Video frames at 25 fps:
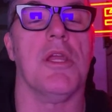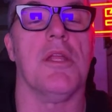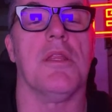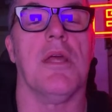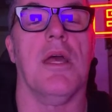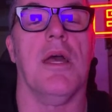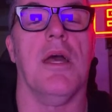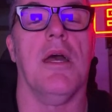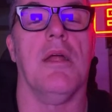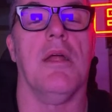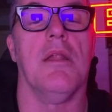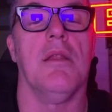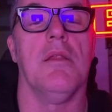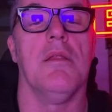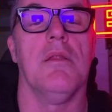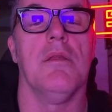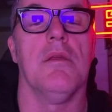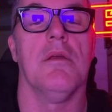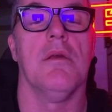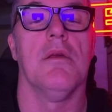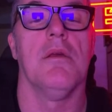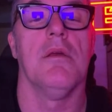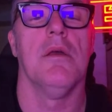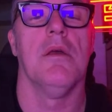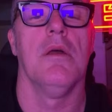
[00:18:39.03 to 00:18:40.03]
that.
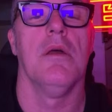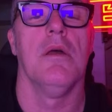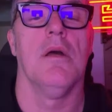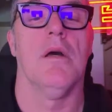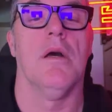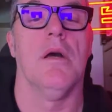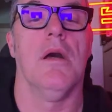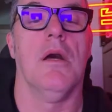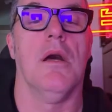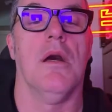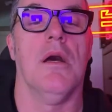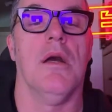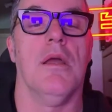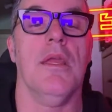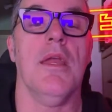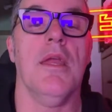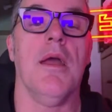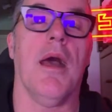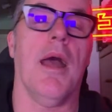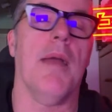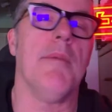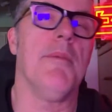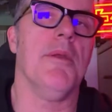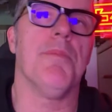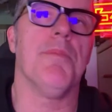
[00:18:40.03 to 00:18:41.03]
Yeah,
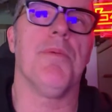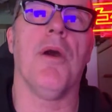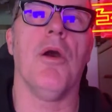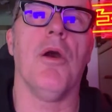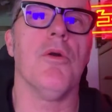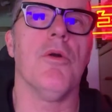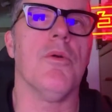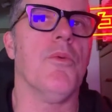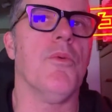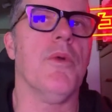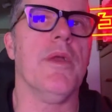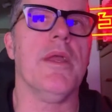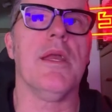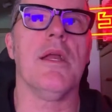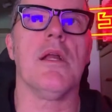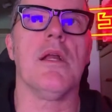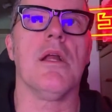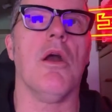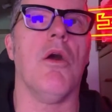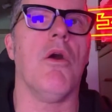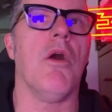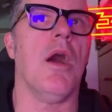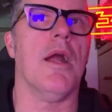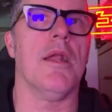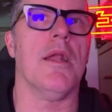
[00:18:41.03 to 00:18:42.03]
I mean, Paul, we could go
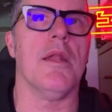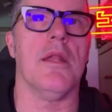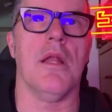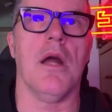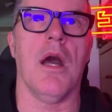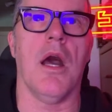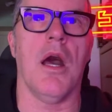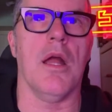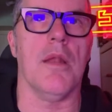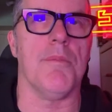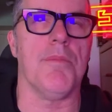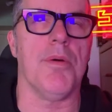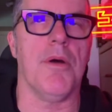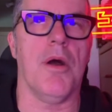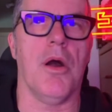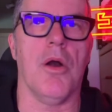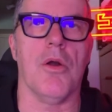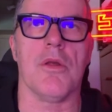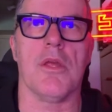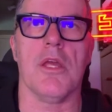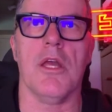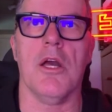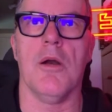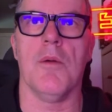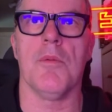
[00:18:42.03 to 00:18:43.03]
on and on. Paul
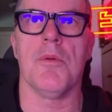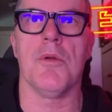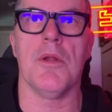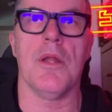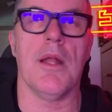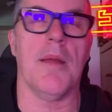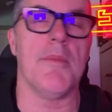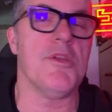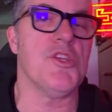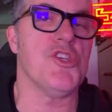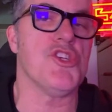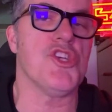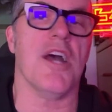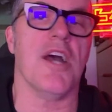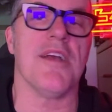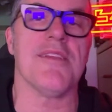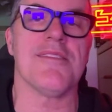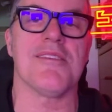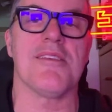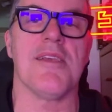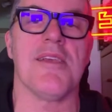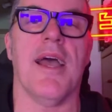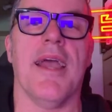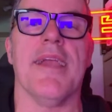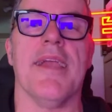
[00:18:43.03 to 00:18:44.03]
Gilbert. I mean, John
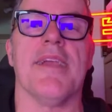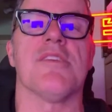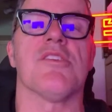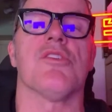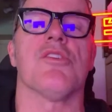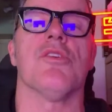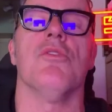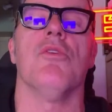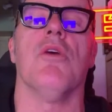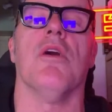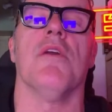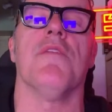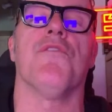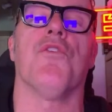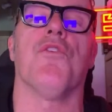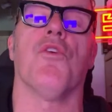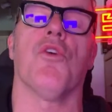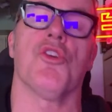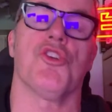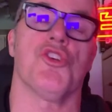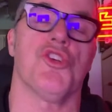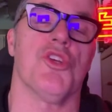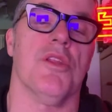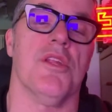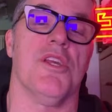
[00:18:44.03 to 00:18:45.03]
Sykes, who
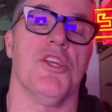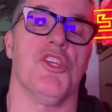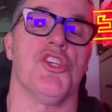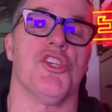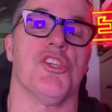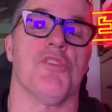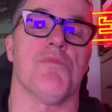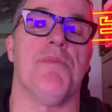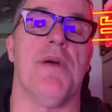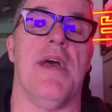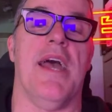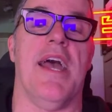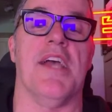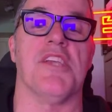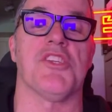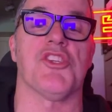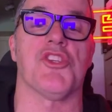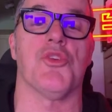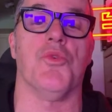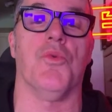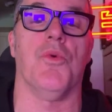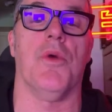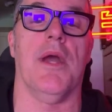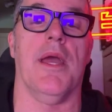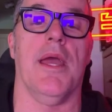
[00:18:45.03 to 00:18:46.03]
unfortunately just passed
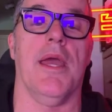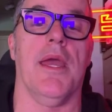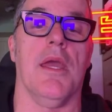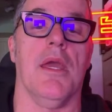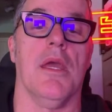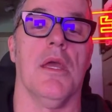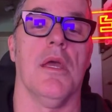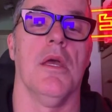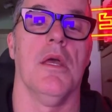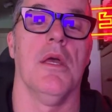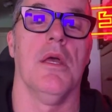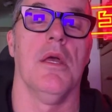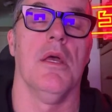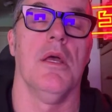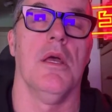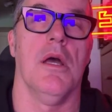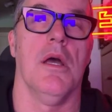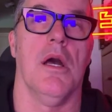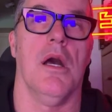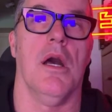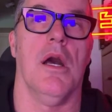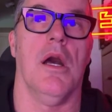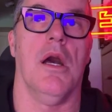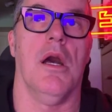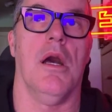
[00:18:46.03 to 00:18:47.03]
away.
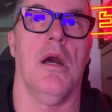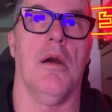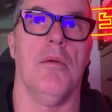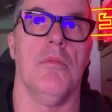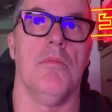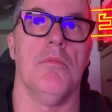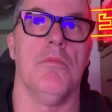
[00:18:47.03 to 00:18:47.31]
A